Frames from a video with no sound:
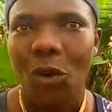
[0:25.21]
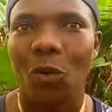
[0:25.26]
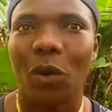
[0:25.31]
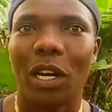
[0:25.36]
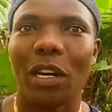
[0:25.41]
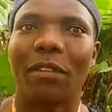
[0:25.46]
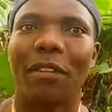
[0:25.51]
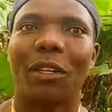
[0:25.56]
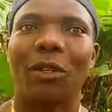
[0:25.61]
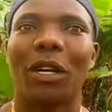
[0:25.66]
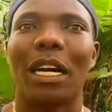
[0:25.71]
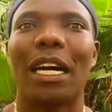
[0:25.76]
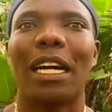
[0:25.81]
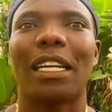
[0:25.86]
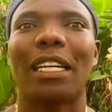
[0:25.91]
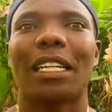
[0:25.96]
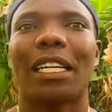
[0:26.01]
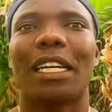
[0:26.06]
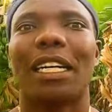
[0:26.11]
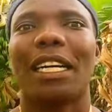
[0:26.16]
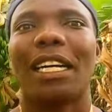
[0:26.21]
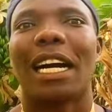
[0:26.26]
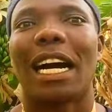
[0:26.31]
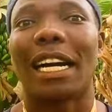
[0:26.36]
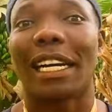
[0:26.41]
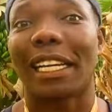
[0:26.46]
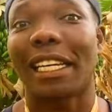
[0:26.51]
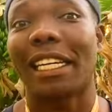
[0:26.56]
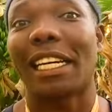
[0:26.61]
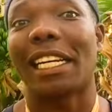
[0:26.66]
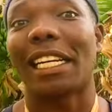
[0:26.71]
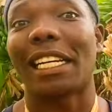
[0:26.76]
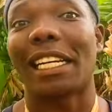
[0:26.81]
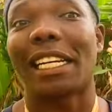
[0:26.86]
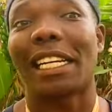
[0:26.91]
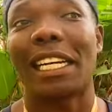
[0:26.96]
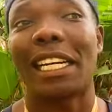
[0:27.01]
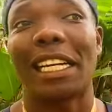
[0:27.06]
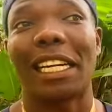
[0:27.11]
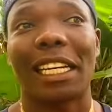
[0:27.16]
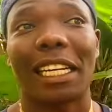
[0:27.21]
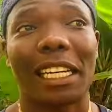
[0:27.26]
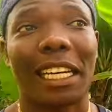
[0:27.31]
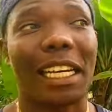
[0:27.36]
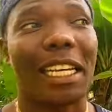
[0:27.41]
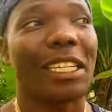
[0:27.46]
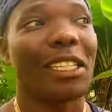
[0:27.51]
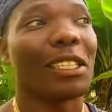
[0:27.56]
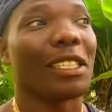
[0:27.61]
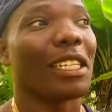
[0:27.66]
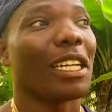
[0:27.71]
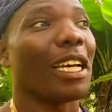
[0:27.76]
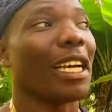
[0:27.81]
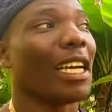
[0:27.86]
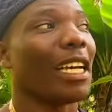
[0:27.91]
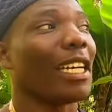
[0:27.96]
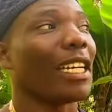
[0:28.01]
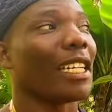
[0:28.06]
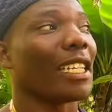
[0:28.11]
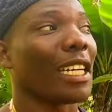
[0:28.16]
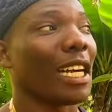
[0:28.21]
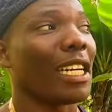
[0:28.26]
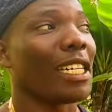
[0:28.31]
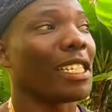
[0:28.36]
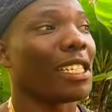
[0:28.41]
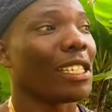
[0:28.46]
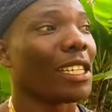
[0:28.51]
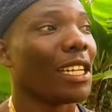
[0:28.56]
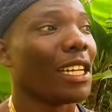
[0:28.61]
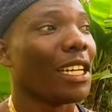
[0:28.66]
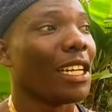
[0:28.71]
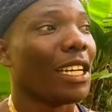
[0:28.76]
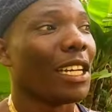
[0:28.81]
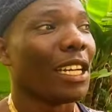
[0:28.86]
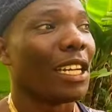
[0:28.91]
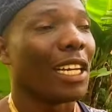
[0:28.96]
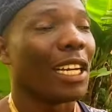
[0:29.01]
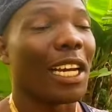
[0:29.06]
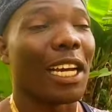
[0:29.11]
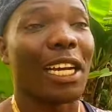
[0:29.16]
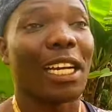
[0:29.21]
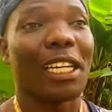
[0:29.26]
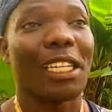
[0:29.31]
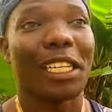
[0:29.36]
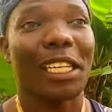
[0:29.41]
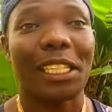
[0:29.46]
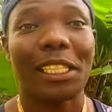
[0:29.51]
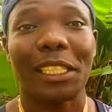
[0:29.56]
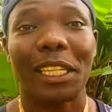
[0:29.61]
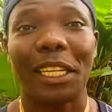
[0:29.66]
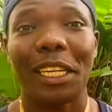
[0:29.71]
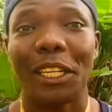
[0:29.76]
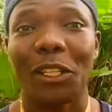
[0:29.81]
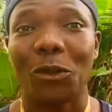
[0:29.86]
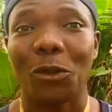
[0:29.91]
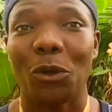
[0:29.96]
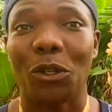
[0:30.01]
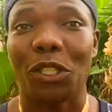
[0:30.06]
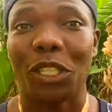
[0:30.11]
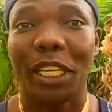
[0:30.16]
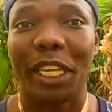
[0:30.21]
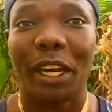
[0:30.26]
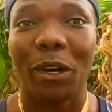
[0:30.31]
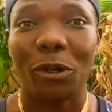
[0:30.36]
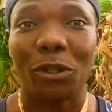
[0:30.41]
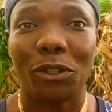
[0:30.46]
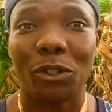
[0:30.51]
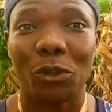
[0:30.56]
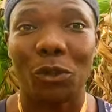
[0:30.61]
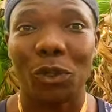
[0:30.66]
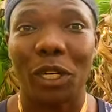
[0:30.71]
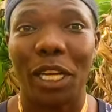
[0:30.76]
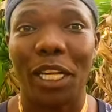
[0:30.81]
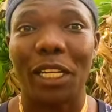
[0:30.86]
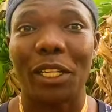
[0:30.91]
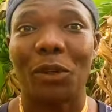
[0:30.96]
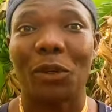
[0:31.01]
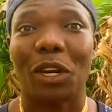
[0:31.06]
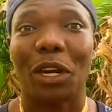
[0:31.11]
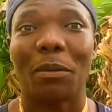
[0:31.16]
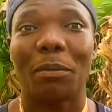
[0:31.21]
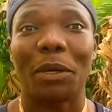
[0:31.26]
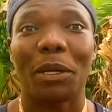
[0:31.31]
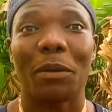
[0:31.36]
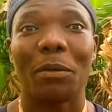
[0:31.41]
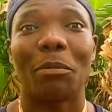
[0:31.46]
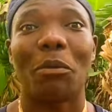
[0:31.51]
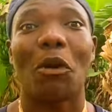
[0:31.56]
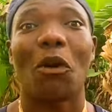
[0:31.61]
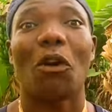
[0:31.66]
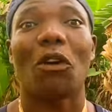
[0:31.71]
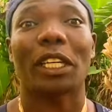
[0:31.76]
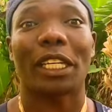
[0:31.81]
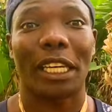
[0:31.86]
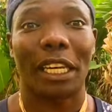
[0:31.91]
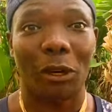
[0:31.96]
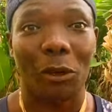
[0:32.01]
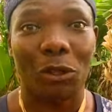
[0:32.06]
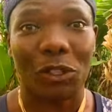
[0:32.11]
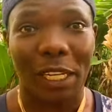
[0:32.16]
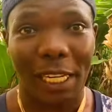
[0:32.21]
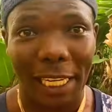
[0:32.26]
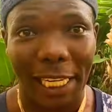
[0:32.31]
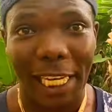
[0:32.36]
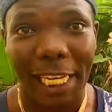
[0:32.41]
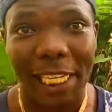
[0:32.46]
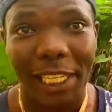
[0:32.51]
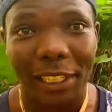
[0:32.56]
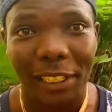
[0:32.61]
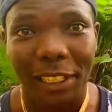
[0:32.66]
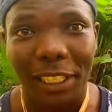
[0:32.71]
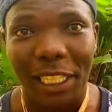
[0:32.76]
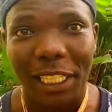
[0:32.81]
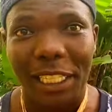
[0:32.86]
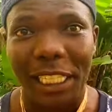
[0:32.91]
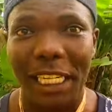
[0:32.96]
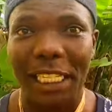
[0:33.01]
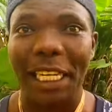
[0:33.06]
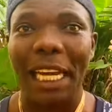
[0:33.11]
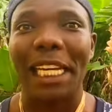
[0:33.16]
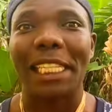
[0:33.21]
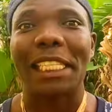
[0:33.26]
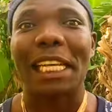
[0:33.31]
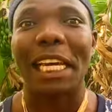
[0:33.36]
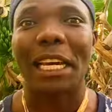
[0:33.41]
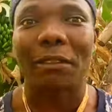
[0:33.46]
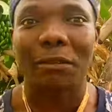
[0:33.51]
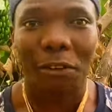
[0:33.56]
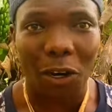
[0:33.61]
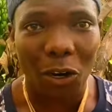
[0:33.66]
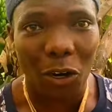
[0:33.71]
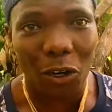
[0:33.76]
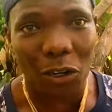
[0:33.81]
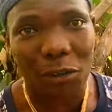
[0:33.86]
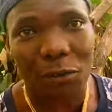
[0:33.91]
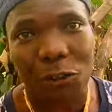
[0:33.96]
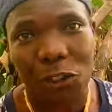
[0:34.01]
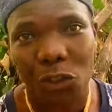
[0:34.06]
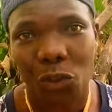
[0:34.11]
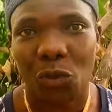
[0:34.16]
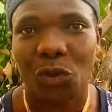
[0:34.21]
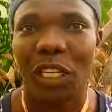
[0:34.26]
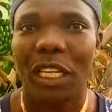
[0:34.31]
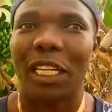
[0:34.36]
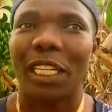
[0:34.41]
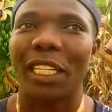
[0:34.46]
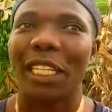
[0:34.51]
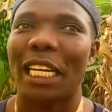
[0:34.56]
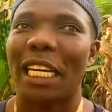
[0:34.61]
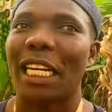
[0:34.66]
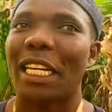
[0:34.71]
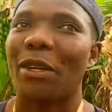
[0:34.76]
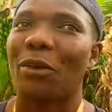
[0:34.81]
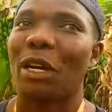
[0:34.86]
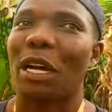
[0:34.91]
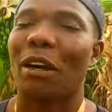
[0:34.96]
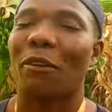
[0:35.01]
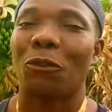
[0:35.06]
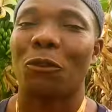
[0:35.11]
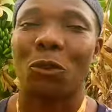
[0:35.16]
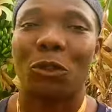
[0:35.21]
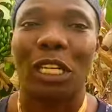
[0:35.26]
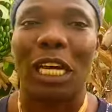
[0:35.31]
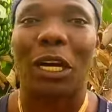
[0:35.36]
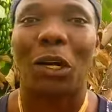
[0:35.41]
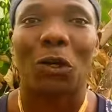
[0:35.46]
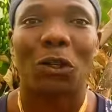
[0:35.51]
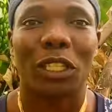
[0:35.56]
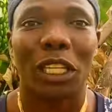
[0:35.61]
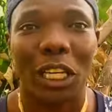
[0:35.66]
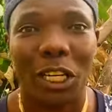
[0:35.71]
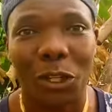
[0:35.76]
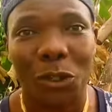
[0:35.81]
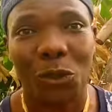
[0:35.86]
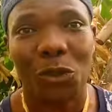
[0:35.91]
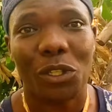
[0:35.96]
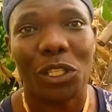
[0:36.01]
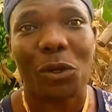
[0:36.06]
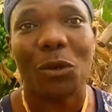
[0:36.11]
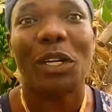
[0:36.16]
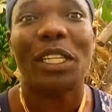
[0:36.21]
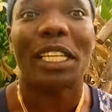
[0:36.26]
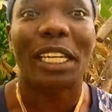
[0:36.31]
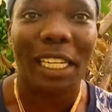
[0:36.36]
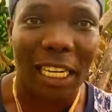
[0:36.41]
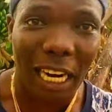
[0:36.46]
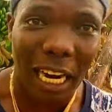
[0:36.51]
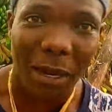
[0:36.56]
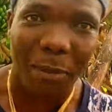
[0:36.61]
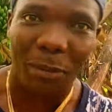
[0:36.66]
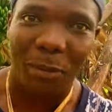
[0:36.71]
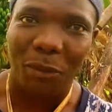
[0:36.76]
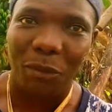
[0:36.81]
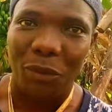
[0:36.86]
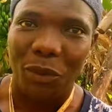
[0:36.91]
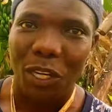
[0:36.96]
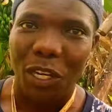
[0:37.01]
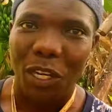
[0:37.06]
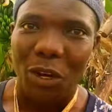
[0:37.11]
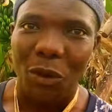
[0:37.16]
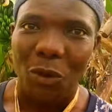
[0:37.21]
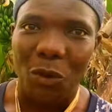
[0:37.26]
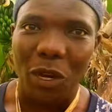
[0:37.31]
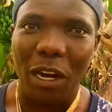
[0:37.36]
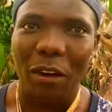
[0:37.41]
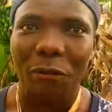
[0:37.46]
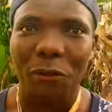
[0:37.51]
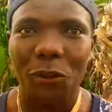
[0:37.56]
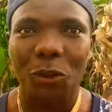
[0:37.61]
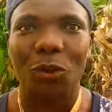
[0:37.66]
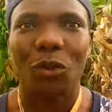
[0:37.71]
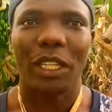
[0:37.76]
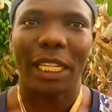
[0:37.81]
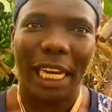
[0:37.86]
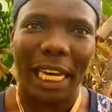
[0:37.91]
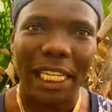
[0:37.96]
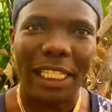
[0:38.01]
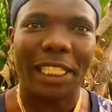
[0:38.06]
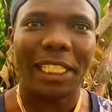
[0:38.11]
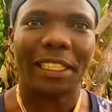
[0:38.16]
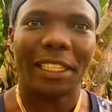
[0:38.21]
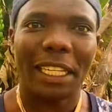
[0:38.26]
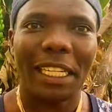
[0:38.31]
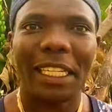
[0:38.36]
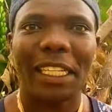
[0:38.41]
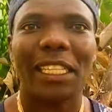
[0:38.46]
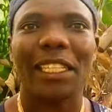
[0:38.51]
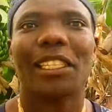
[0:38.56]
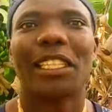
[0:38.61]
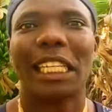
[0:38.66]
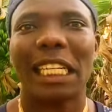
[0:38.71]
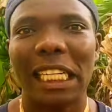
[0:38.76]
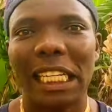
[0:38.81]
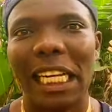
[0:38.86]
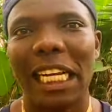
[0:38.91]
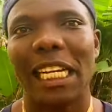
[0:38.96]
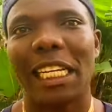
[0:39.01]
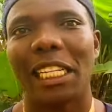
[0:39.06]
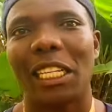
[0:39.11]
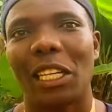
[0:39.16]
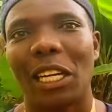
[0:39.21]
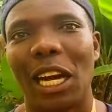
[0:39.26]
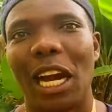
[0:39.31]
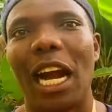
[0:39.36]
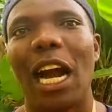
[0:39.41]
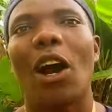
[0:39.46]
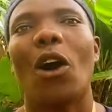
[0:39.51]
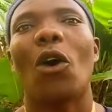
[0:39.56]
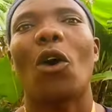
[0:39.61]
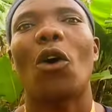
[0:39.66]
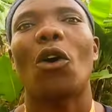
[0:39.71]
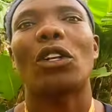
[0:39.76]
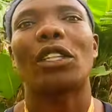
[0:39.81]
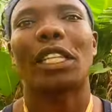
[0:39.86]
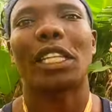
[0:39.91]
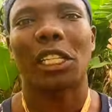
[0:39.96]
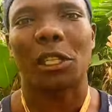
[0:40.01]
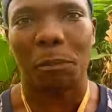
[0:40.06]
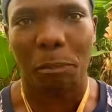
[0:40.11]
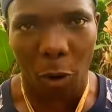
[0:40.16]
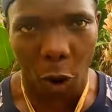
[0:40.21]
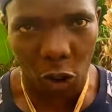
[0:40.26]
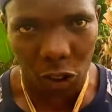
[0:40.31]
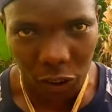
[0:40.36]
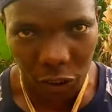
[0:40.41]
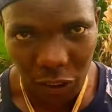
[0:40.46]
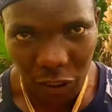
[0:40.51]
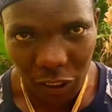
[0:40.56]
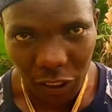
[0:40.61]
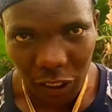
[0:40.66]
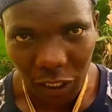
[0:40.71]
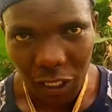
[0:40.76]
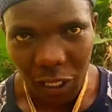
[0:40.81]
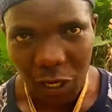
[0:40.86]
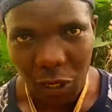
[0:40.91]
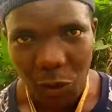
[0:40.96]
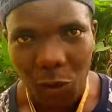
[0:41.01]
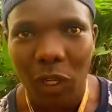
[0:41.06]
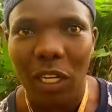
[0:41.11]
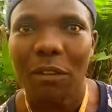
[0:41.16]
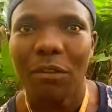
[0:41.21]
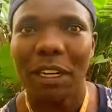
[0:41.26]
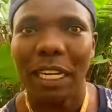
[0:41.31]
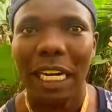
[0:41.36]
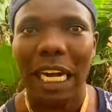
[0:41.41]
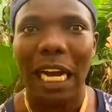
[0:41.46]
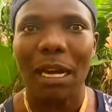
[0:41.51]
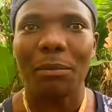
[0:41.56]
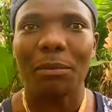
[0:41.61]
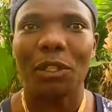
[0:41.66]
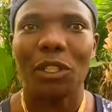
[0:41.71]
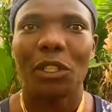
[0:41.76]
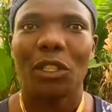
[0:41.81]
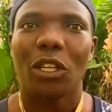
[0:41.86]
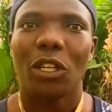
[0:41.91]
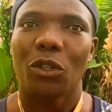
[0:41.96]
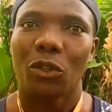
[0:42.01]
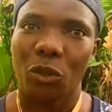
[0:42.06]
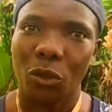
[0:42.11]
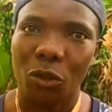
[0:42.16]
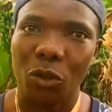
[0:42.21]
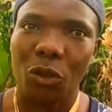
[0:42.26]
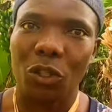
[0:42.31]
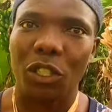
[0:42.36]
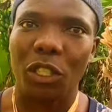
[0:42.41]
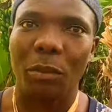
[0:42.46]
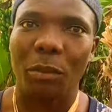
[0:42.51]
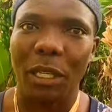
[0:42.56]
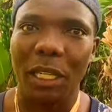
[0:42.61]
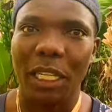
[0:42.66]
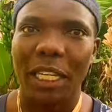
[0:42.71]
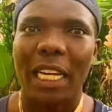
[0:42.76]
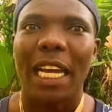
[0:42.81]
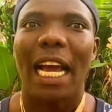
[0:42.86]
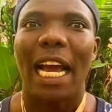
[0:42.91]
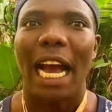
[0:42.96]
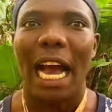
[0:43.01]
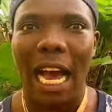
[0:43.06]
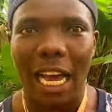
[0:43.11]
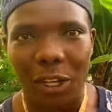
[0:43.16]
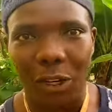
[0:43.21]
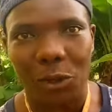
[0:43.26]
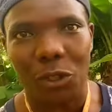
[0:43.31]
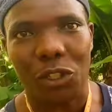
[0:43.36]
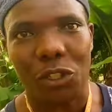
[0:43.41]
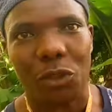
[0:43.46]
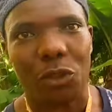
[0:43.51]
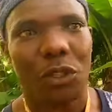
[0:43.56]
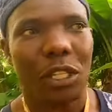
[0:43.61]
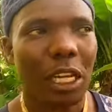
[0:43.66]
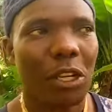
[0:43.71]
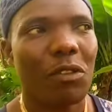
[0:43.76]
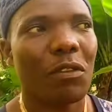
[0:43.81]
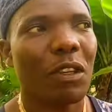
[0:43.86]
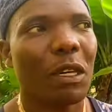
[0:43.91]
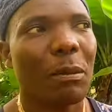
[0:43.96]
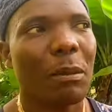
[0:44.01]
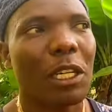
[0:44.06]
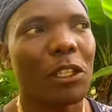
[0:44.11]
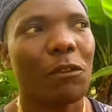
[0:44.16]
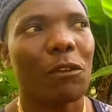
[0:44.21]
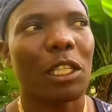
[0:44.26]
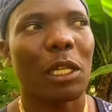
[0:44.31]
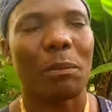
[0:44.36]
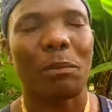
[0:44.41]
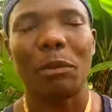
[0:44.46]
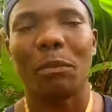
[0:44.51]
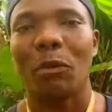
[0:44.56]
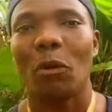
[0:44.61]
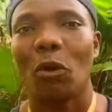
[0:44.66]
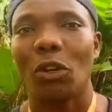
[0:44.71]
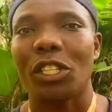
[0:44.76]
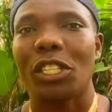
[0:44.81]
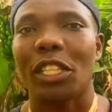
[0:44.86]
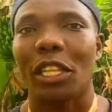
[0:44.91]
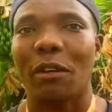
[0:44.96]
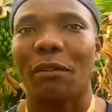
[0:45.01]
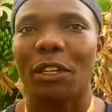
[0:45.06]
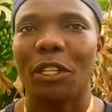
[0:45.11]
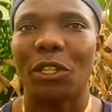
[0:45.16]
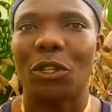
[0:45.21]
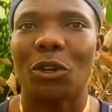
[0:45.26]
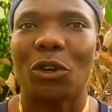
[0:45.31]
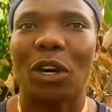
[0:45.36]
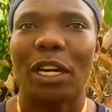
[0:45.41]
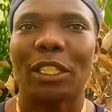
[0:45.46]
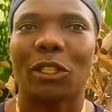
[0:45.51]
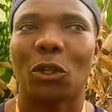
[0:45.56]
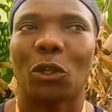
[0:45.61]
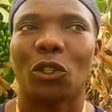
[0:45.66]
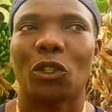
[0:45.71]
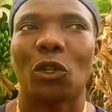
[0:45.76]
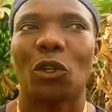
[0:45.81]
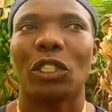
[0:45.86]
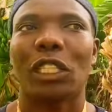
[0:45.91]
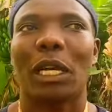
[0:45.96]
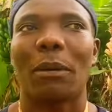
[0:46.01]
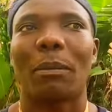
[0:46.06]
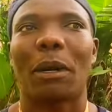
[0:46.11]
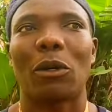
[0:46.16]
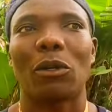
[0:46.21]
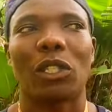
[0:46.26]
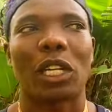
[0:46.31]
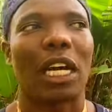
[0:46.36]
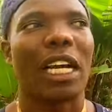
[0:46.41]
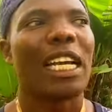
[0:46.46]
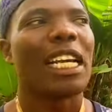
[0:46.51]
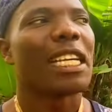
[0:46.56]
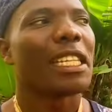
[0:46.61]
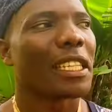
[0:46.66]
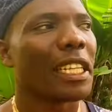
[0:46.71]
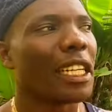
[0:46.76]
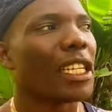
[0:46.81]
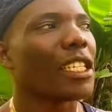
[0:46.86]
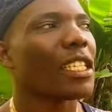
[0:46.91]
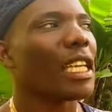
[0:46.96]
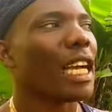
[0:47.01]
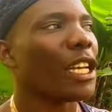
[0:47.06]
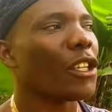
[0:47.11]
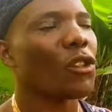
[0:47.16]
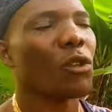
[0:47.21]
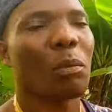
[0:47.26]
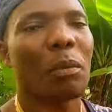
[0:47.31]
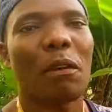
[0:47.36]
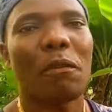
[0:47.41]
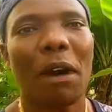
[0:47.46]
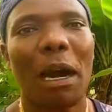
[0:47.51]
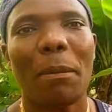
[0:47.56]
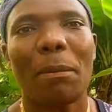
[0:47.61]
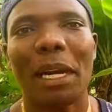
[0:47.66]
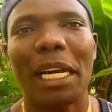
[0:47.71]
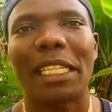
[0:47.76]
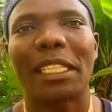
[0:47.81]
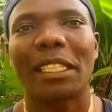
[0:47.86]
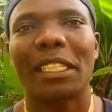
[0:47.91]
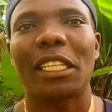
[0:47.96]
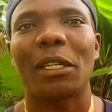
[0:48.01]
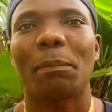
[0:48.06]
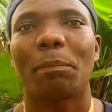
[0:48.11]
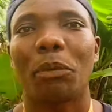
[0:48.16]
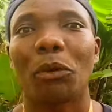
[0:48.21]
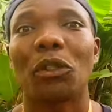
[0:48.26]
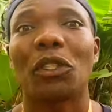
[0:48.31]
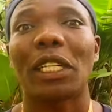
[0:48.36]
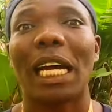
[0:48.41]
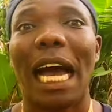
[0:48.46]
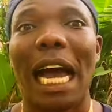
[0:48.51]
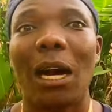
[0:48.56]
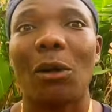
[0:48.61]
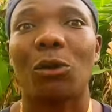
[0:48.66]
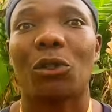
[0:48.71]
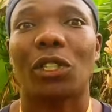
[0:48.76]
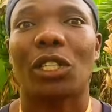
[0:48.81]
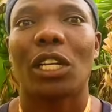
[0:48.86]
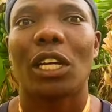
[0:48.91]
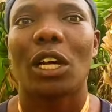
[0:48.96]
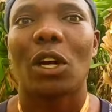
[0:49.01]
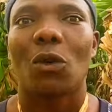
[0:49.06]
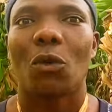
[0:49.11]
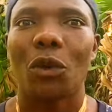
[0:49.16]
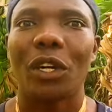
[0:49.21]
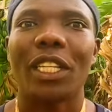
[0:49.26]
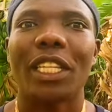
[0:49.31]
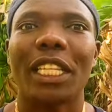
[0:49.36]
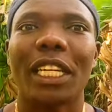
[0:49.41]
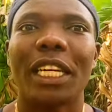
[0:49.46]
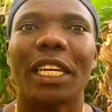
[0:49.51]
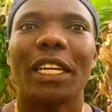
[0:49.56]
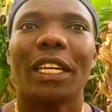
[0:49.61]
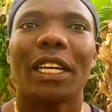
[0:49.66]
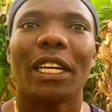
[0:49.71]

Wherever you are, again and again and again. Hey, eh, guys, uh, yesterday it was chaos today gonna be more chaos again that has evolved today and we have to tackle the issues the way they come we have to get things clearly on the spot whatever comes you roast me I roast you. Thank you very much for the people watching the video and talk, talked about uh, things has to be vibrantly put out with